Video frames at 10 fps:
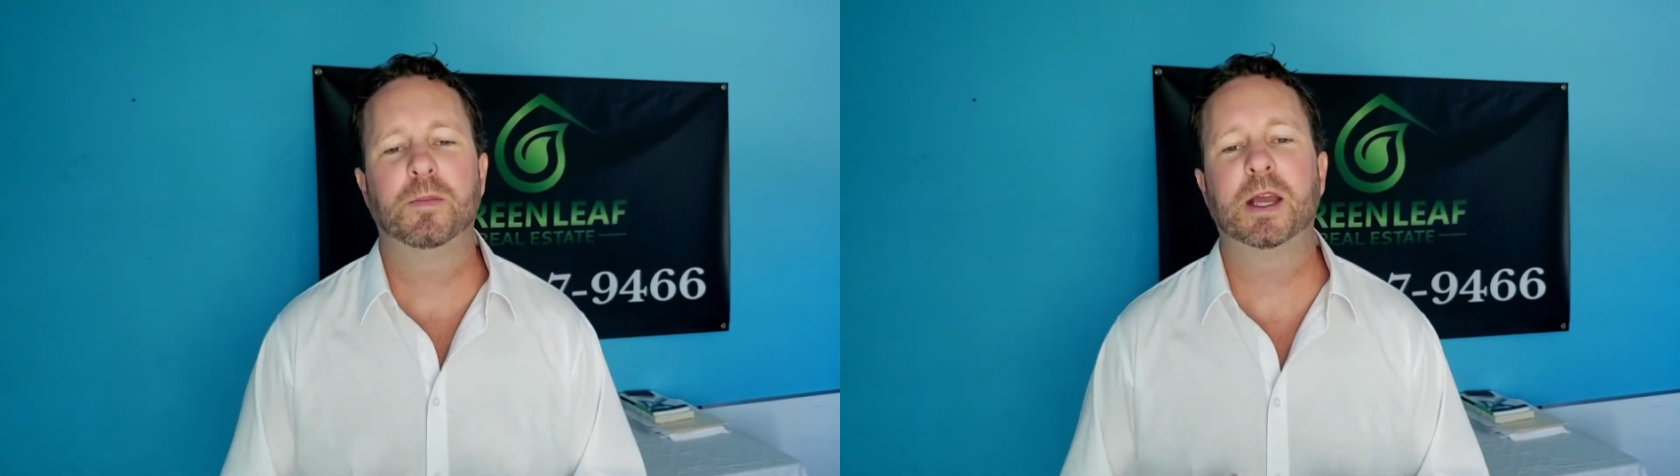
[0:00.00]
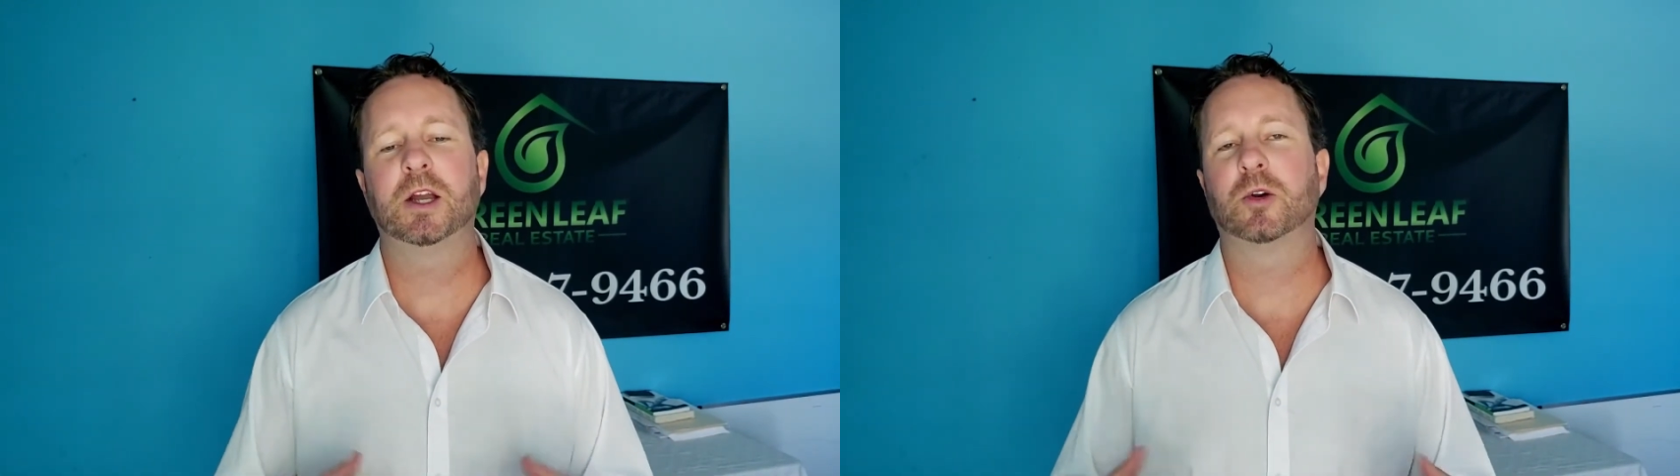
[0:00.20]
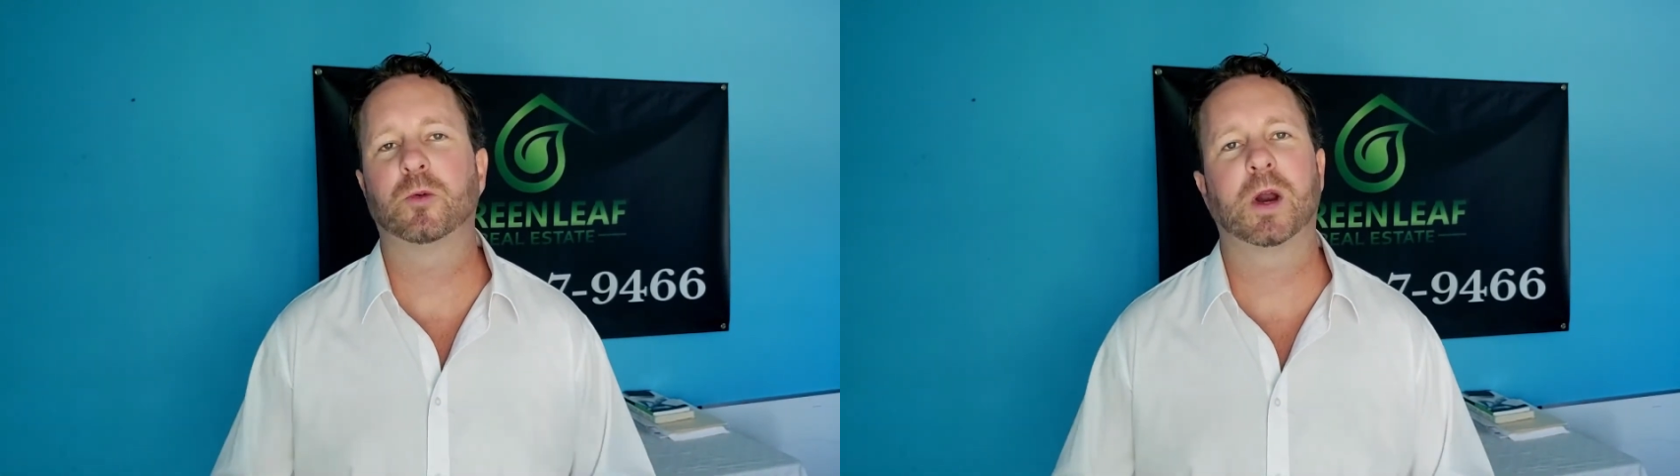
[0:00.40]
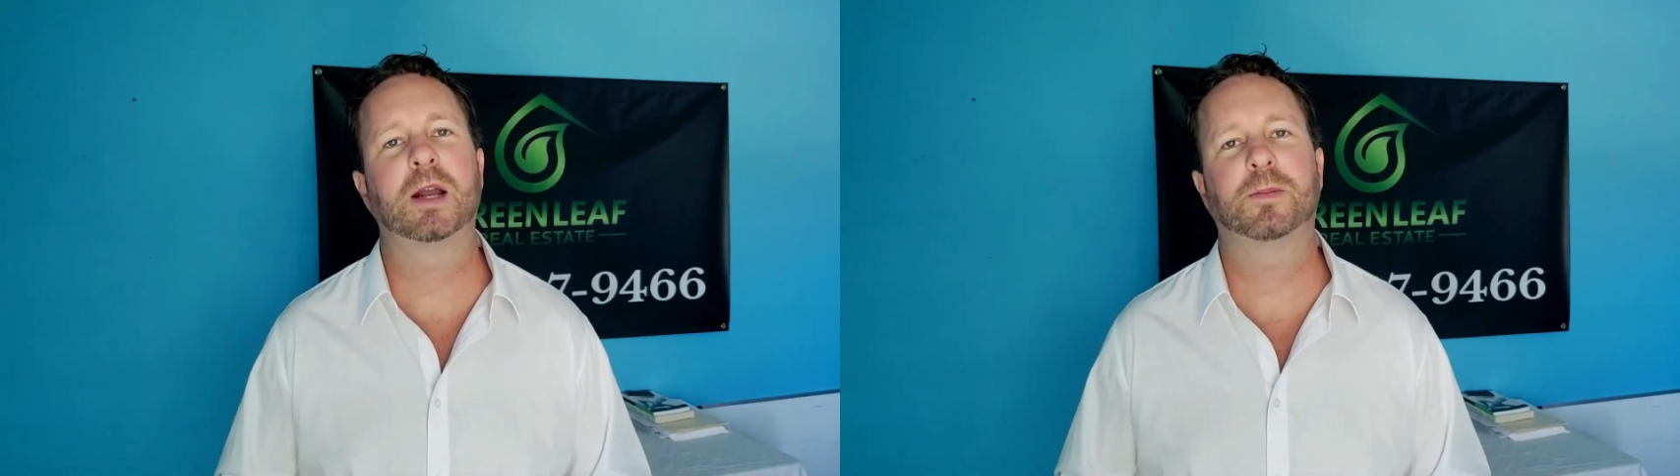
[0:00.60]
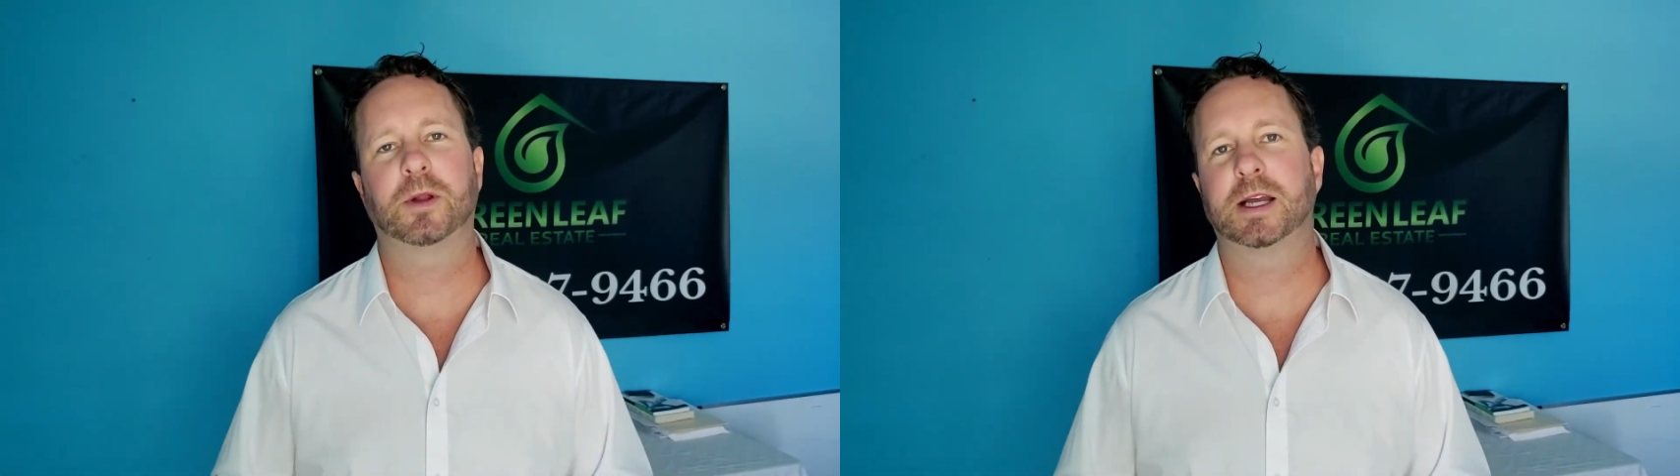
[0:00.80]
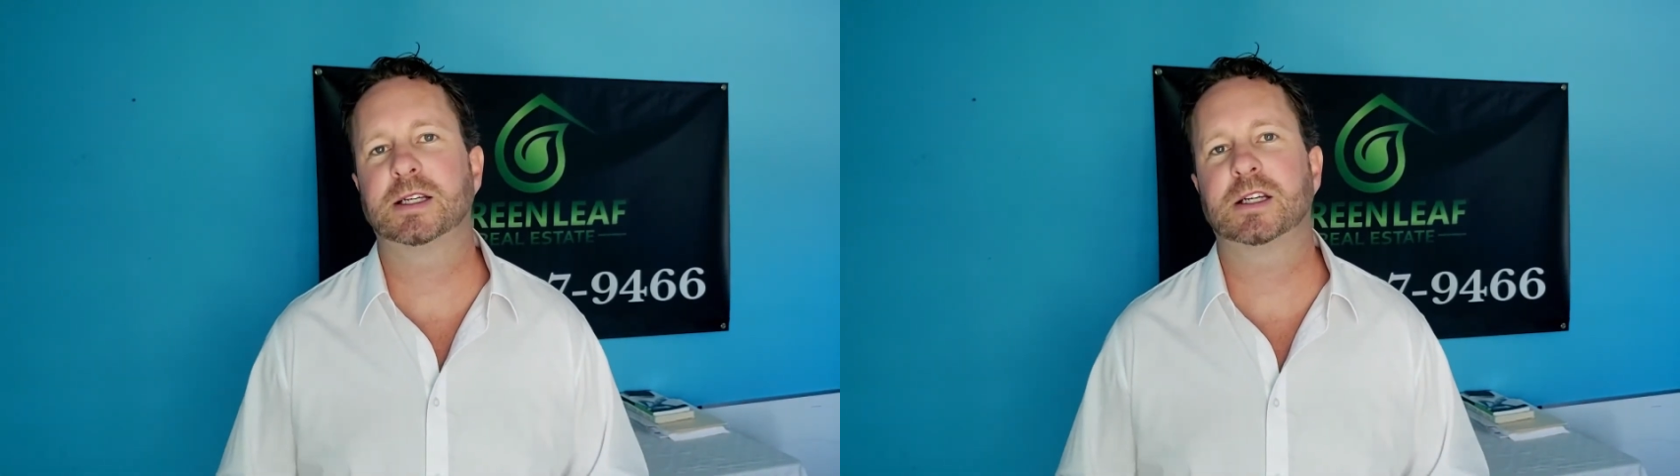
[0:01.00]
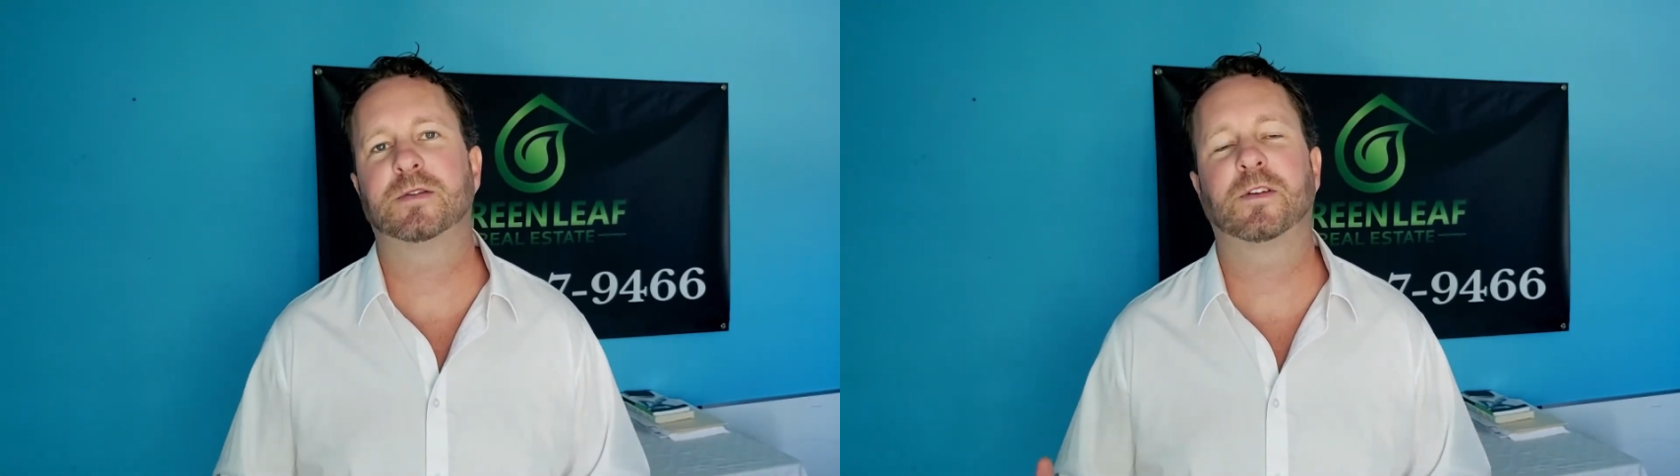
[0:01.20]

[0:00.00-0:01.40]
being great places